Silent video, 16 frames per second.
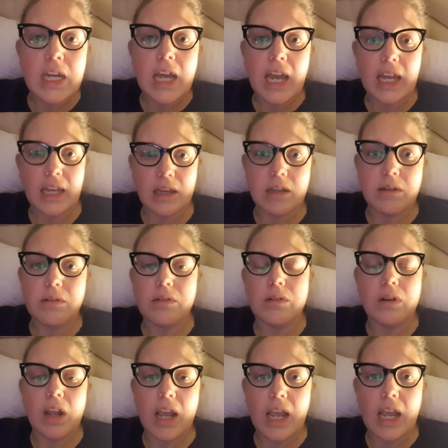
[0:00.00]

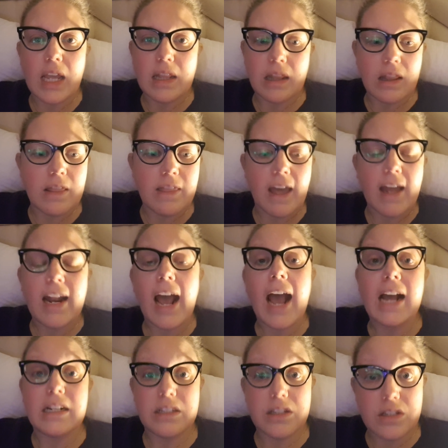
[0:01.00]
that
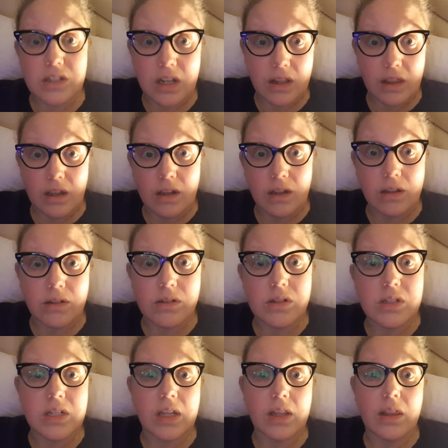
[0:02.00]
adds to the
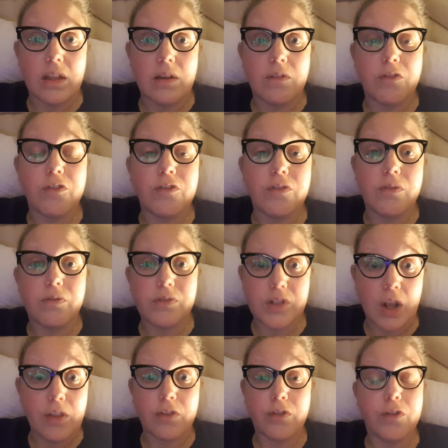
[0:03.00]

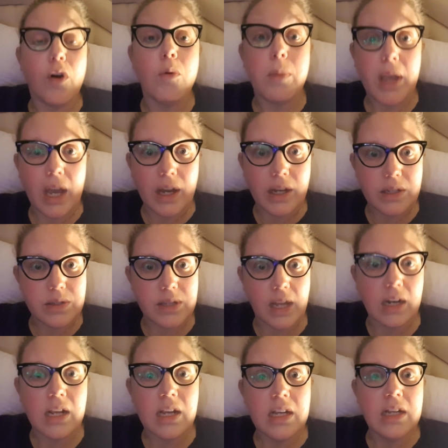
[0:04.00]
phobia, is
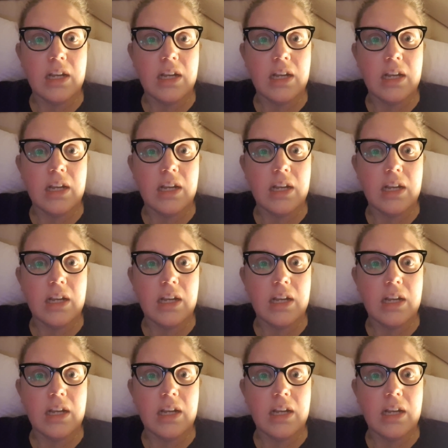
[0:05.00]
that